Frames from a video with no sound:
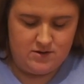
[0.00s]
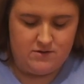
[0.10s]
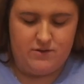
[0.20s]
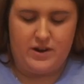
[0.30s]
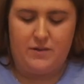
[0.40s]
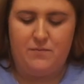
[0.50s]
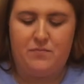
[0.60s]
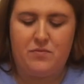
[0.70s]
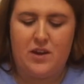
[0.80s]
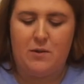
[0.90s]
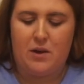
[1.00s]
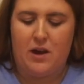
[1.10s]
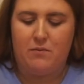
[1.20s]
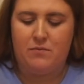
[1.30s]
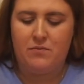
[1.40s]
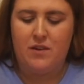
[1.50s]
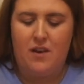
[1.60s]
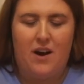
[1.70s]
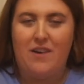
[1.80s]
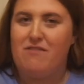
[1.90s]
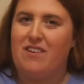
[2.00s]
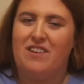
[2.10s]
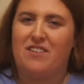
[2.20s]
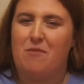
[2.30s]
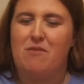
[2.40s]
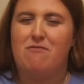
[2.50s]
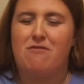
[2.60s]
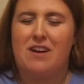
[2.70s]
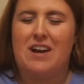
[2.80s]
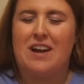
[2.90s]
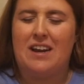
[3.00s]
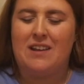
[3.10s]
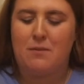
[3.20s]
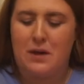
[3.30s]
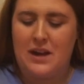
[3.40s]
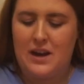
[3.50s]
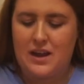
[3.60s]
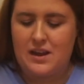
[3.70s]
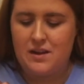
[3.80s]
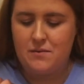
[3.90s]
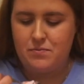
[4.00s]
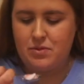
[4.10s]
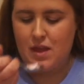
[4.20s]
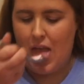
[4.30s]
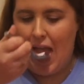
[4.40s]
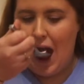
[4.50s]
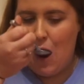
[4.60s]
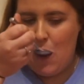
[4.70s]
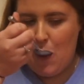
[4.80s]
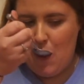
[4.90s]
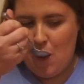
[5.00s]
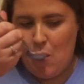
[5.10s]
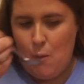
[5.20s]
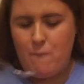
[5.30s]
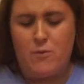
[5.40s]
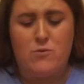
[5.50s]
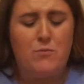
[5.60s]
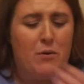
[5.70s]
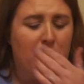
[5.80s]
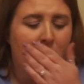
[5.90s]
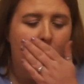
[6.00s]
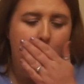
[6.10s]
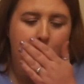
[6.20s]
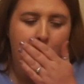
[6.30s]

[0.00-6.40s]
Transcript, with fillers: Right, here we go. I have a feeling it's gonna be really sweet. Like. Yeah with up.